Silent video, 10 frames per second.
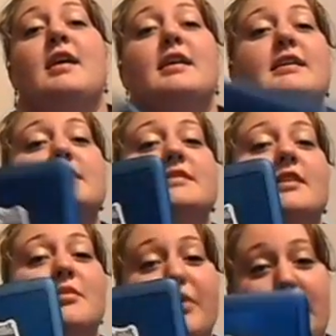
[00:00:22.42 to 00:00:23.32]
is a
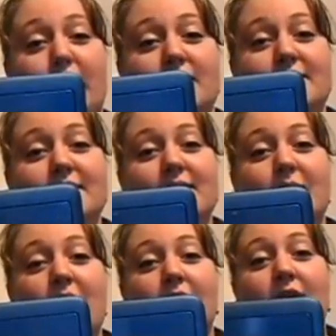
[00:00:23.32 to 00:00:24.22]
computer.
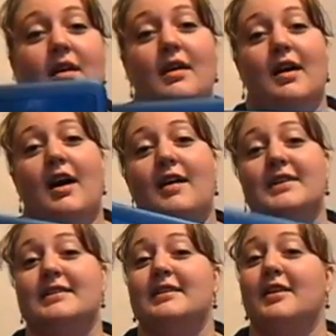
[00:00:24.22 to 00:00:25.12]

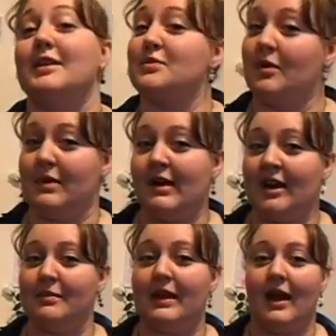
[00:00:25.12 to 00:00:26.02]
Obviously there is one
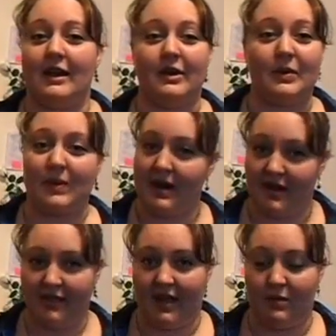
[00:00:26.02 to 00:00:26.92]
behind me. I don't write
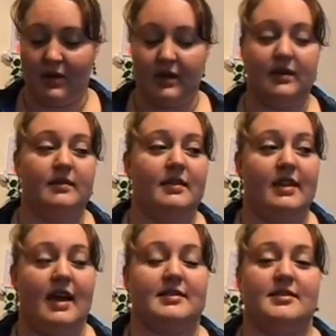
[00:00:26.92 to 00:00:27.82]
on that one.
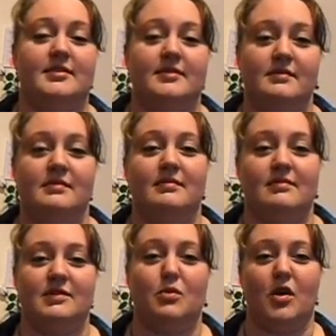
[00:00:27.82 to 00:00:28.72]
That's
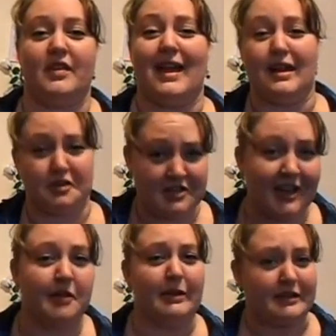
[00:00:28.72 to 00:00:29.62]
more the
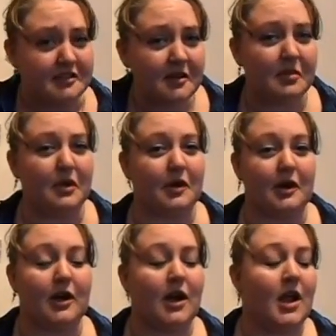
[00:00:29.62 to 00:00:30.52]
entertainment computer.